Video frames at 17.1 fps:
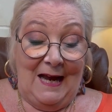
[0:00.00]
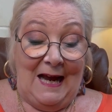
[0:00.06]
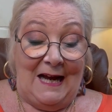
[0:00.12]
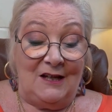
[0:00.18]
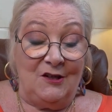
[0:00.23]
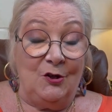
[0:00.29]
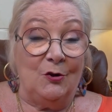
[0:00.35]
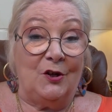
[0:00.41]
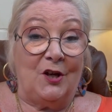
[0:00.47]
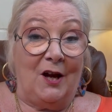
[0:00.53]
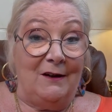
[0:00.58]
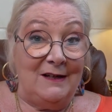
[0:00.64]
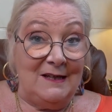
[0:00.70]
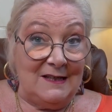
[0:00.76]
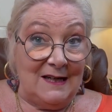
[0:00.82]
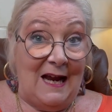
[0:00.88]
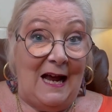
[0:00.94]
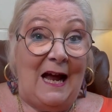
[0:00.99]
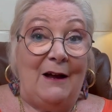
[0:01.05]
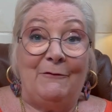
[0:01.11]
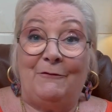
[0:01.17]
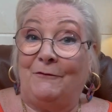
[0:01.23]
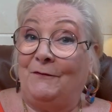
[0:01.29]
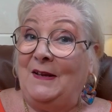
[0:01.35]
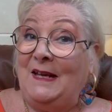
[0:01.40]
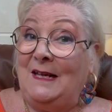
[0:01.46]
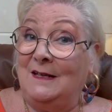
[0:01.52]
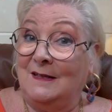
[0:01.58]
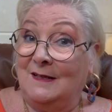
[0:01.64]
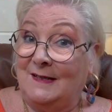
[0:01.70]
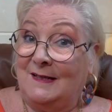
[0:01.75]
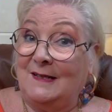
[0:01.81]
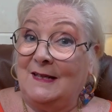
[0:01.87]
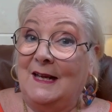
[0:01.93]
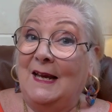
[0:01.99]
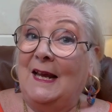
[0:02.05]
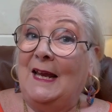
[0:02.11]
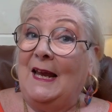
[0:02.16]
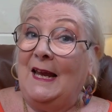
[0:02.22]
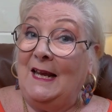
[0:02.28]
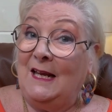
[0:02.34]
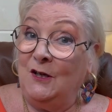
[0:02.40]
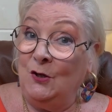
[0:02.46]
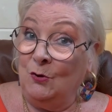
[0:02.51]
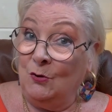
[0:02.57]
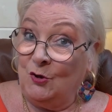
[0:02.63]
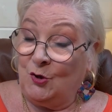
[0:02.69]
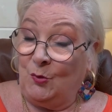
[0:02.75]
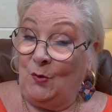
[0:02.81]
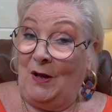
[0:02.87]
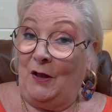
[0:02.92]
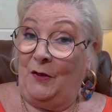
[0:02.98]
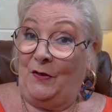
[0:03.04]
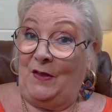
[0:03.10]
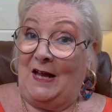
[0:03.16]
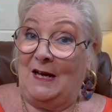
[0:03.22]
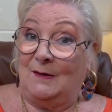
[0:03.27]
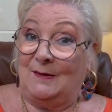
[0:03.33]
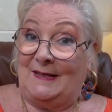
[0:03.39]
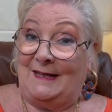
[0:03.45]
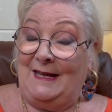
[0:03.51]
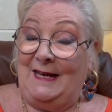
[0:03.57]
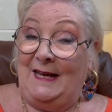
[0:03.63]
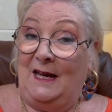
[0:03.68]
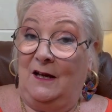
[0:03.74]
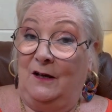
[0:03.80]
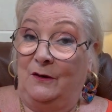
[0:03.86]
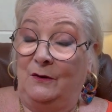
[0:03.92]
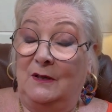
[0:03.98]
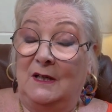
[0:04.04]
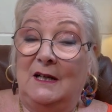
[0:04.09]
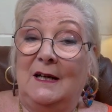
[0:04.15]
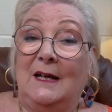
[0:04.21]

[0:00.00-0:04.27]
and you're going to have Venus in your 12th house, Leo,